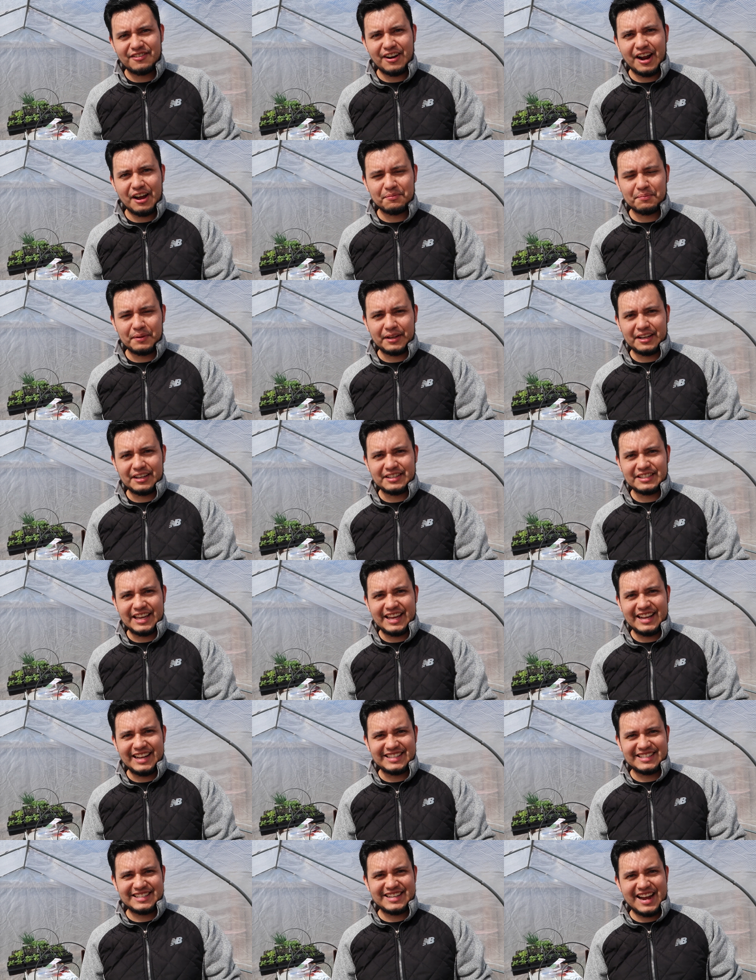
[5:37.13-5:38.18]
ground because
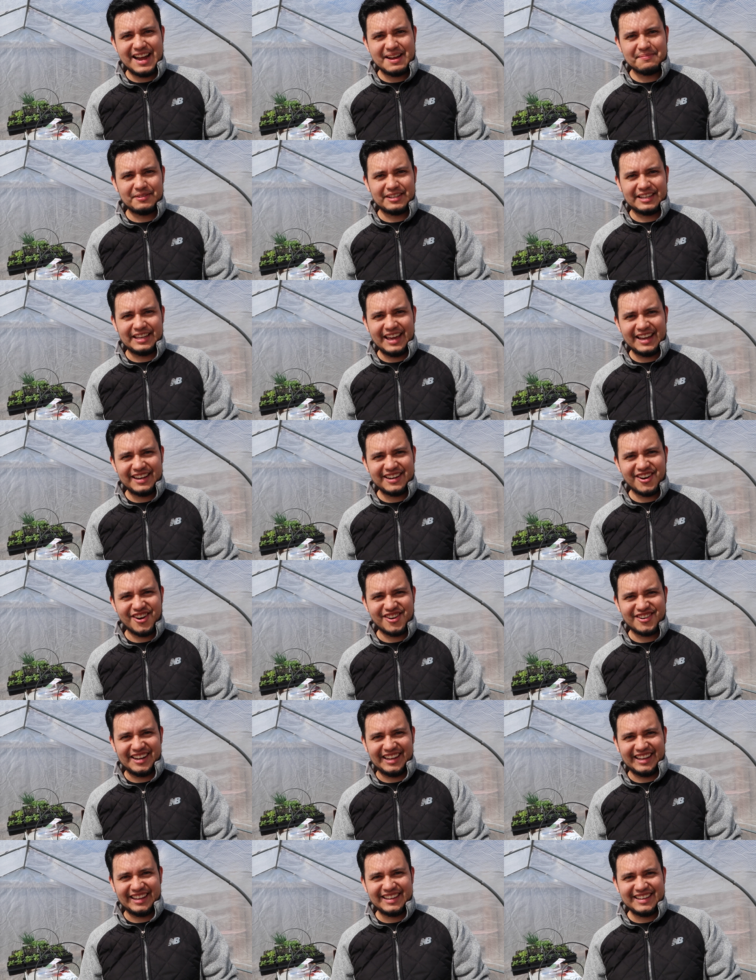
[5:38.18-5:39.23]
it is time to get
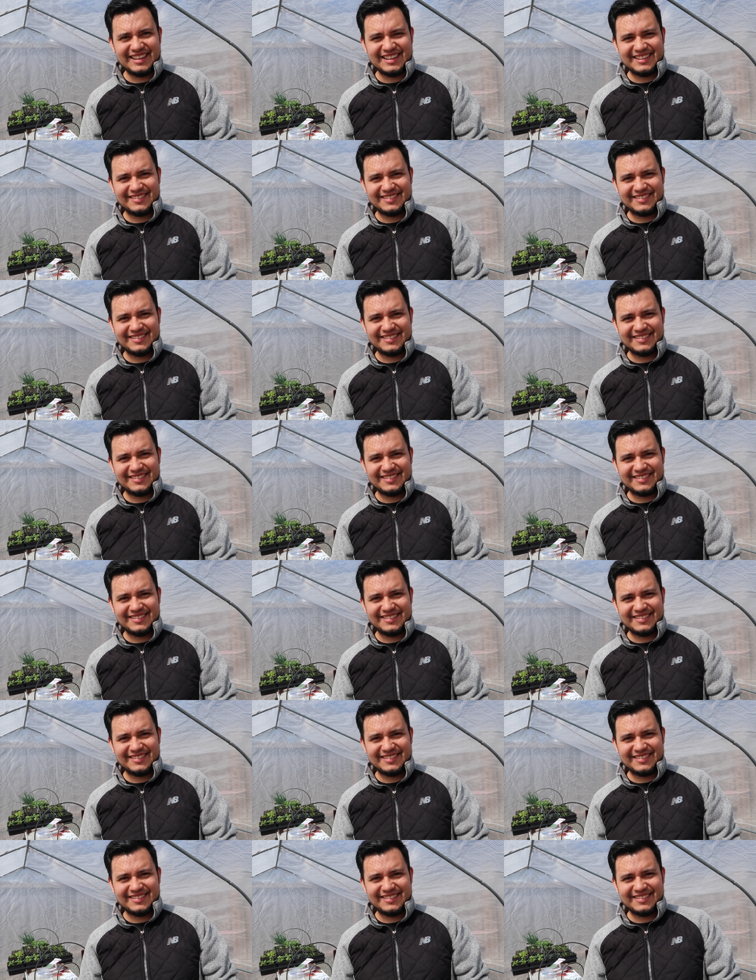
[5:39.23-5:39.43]
gardening.